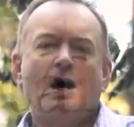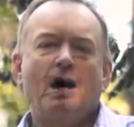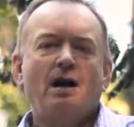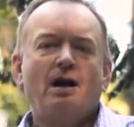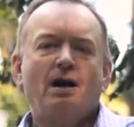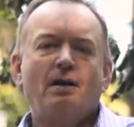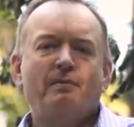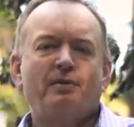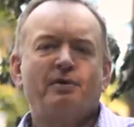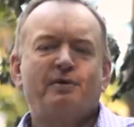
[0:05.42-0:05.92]

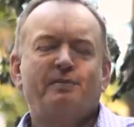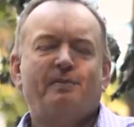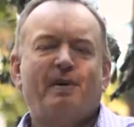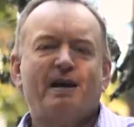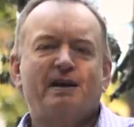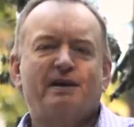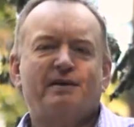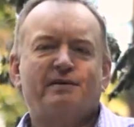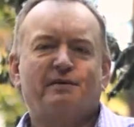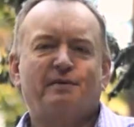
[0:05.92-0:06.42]
Hi, I'm Bruce
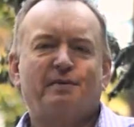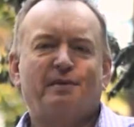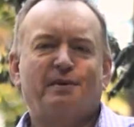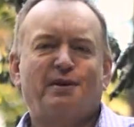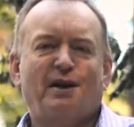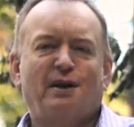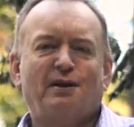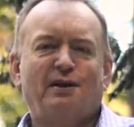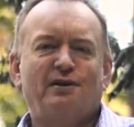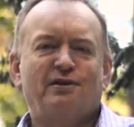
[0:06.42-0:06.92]
Pattinson from
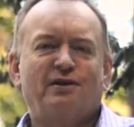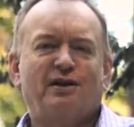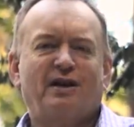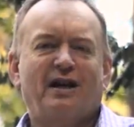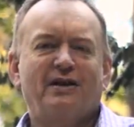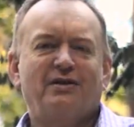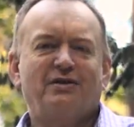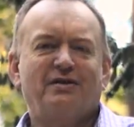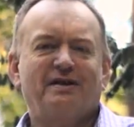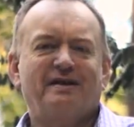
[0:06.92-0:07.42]
the Total
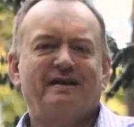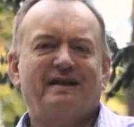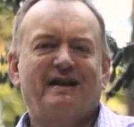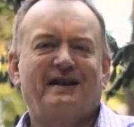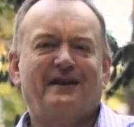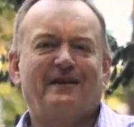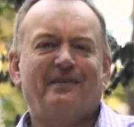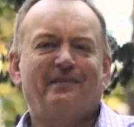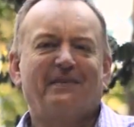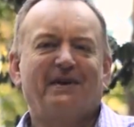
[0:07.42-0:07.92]
Education
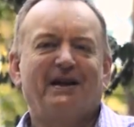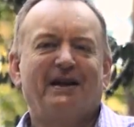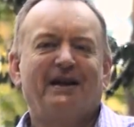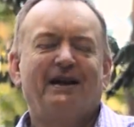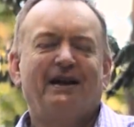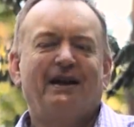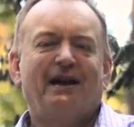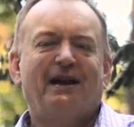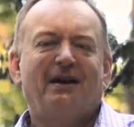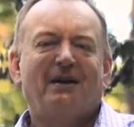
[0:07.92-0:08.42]
Centre.
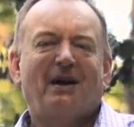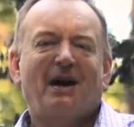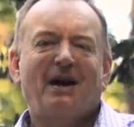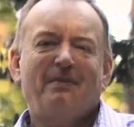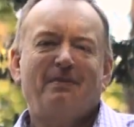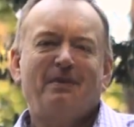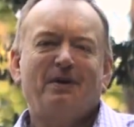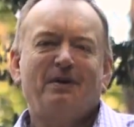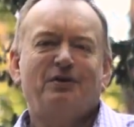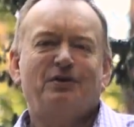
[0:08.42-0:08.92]
I
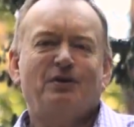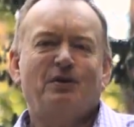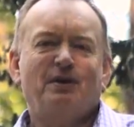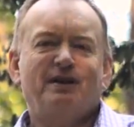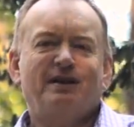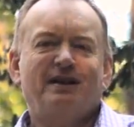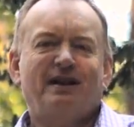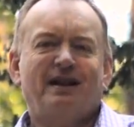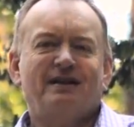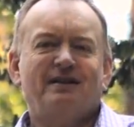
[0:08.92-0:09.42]
hope you enjoyed
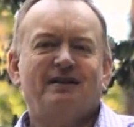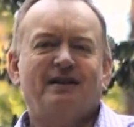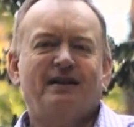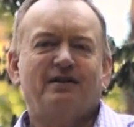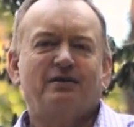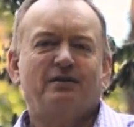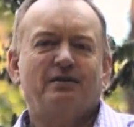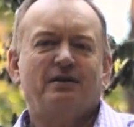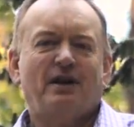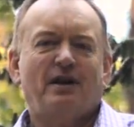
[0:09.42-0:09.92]
today's
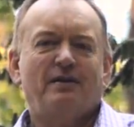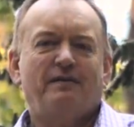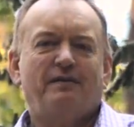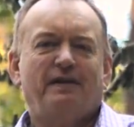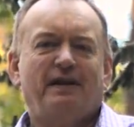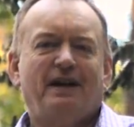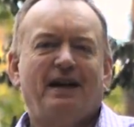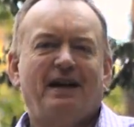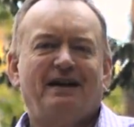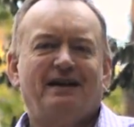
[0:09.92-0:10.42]
lecture, and don't
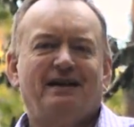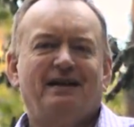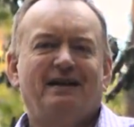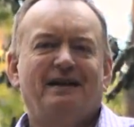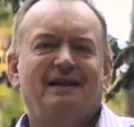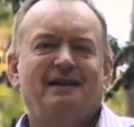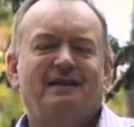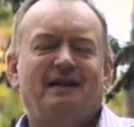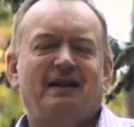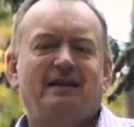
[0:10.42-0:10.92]
forget
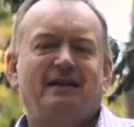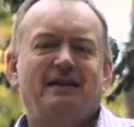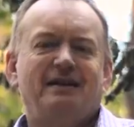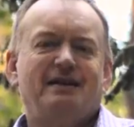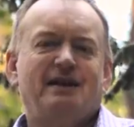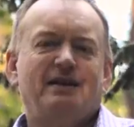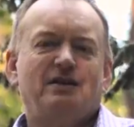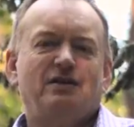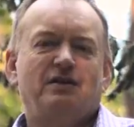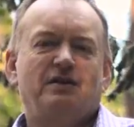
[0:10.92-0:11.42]
that these
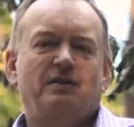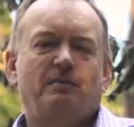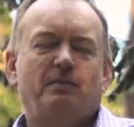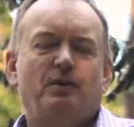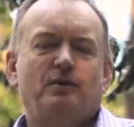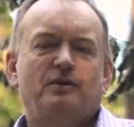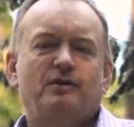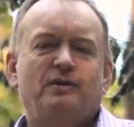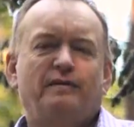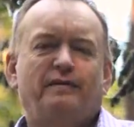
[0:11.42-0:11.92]
lectures are
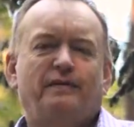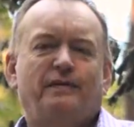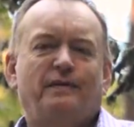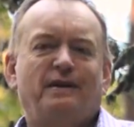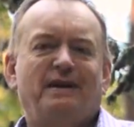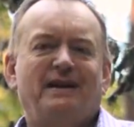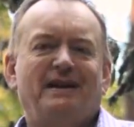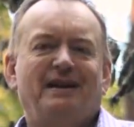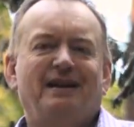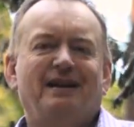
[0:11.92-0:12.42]
brought to you
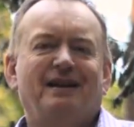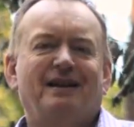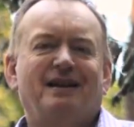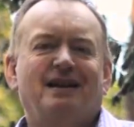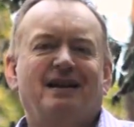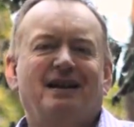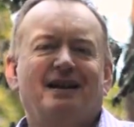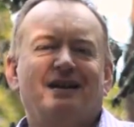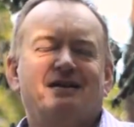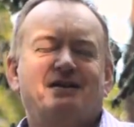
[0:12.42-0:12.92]
free.
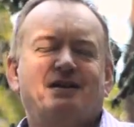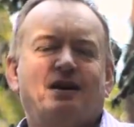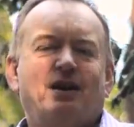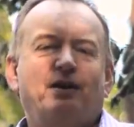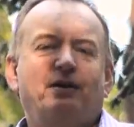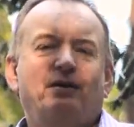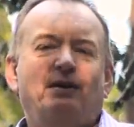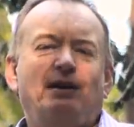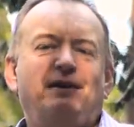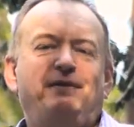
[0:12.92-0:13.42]

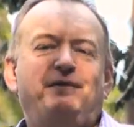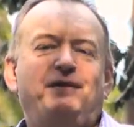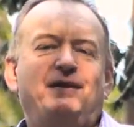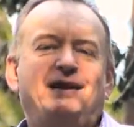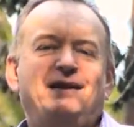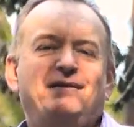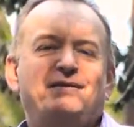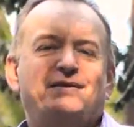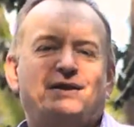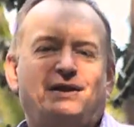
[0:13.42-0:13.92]
So if you
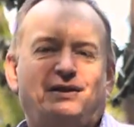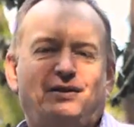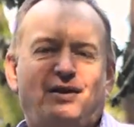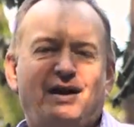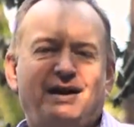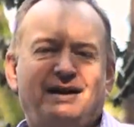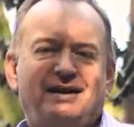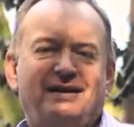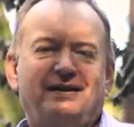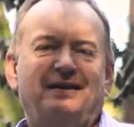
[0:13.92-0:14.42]
give us a
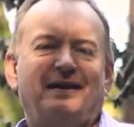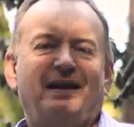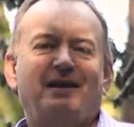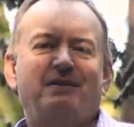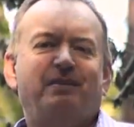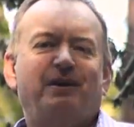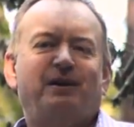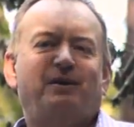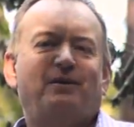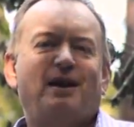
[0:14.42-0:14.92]
like,
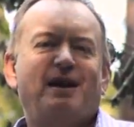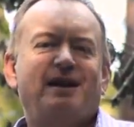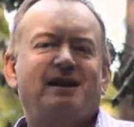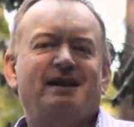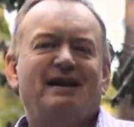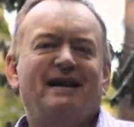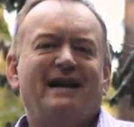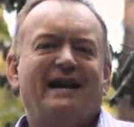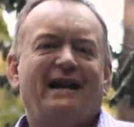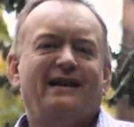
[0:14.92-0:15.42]
that'd be great.
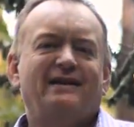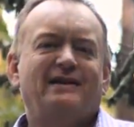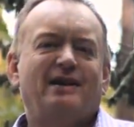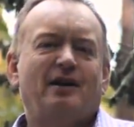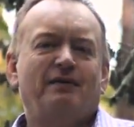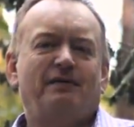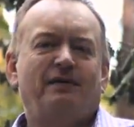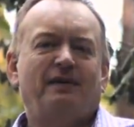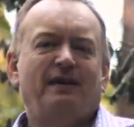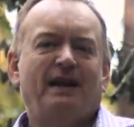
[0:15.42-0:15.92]
And
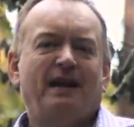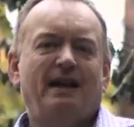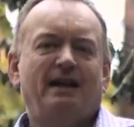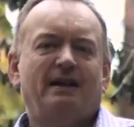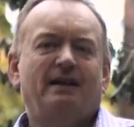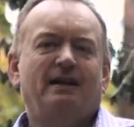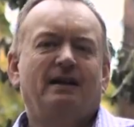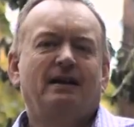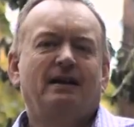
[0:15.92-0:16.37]
don't forget,